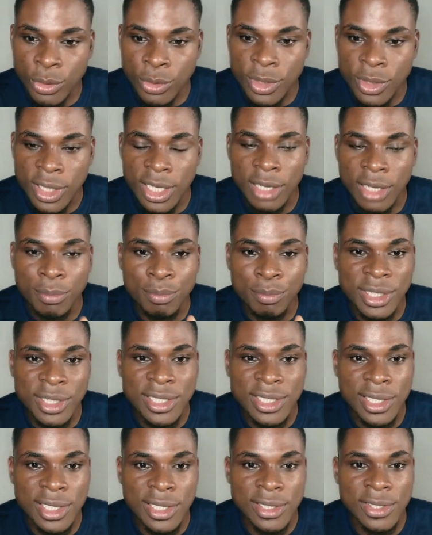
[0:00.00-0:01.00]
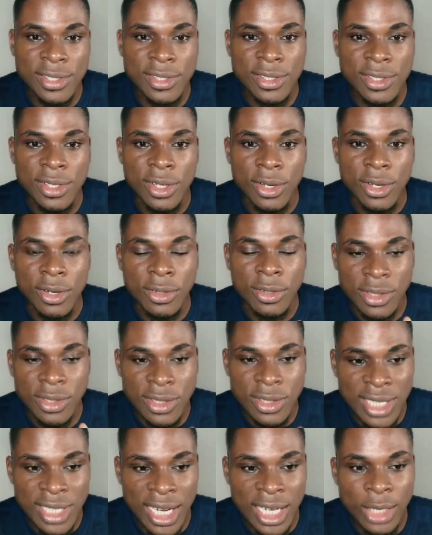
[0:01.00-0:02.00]
a business on the
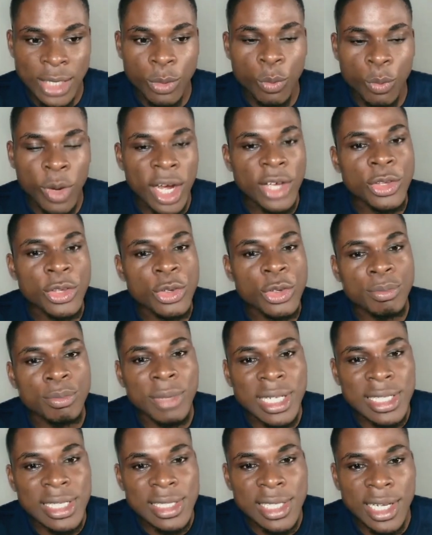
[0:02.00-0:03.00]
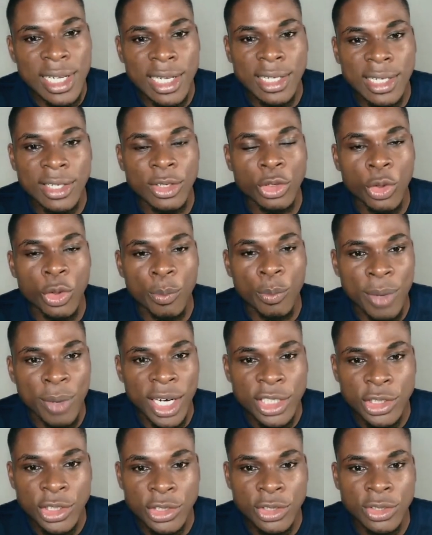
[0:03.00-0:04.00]
side while you maintain your
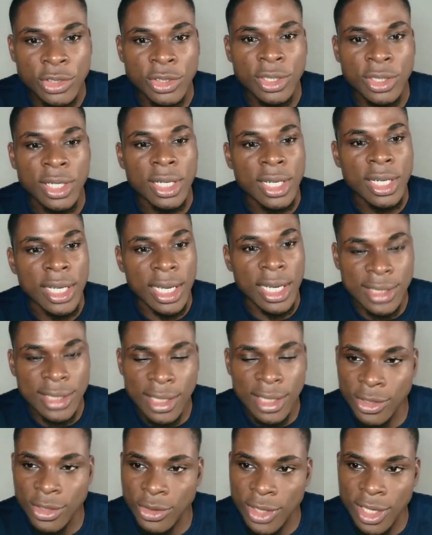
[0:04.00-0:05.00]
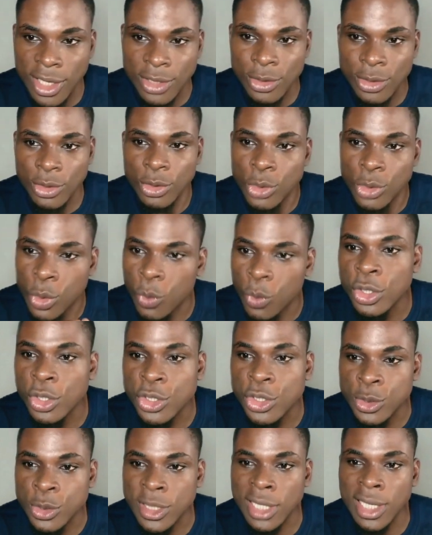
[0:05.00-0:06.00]
passion as an educator. No one
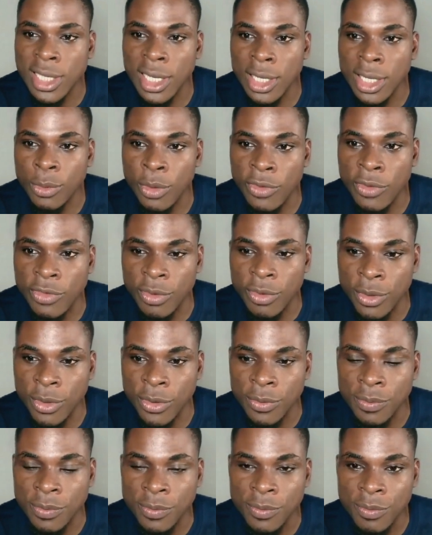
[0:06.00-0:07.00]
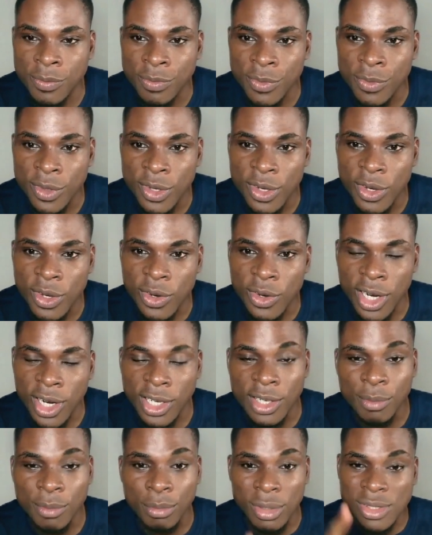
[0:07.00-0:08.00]
should take that away from you. All
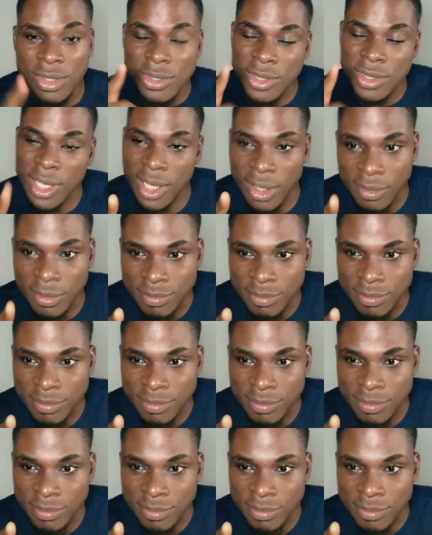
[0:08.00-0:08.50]
right. But today